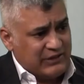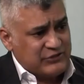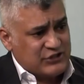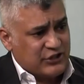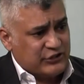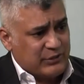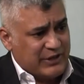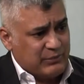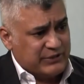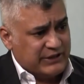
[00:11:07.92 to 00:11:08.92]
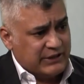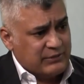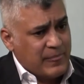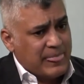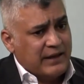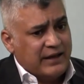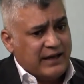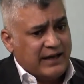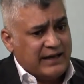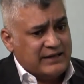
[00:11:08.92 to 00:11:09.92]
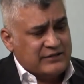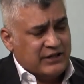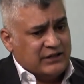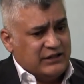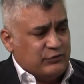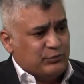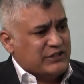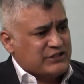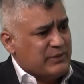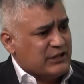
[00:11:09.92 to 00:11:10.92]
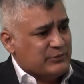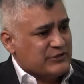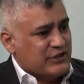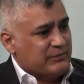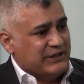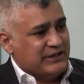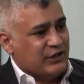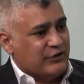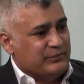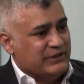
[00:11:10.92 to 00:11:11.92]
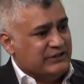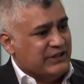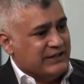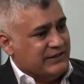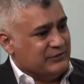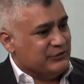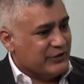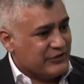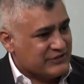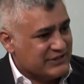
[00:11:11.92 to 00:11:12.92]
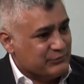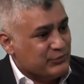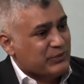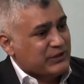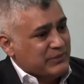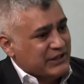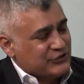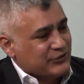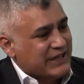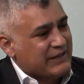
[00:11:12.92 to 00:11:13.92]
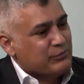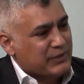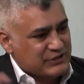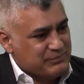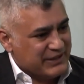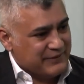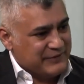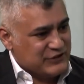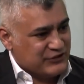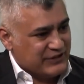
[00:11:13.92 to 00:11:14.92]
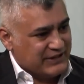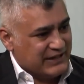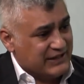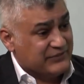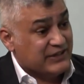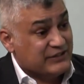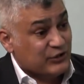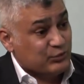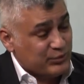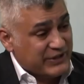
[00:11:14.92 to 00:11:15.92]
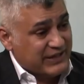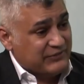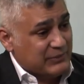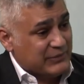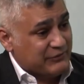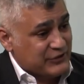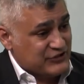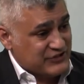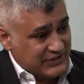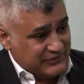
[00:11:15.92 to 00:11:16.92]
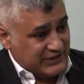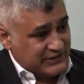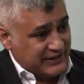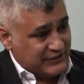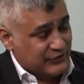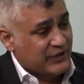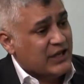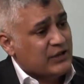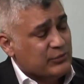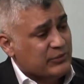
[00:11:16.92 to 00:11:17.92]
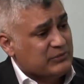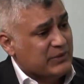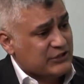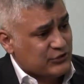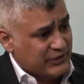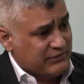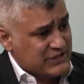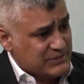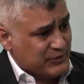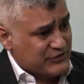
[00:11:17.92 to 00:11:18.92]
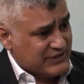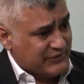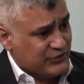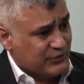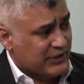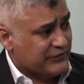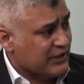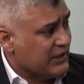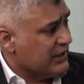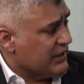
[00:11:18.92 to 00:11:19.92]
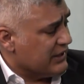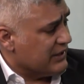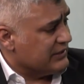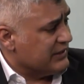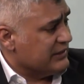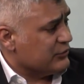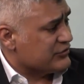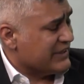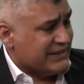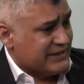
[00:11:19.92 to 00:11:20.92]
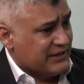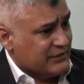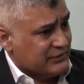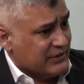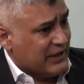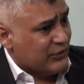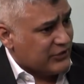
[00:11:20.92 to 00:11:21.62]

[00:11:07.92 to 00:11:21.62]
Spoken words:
have a startup company, and if once the management start making $500,000, they'll go to sleep. We want to make sure they have a much bigger vision than that. If they don't, we give them that vision, see if they take it on. We want to make sure they're responsive to us, that they'll take our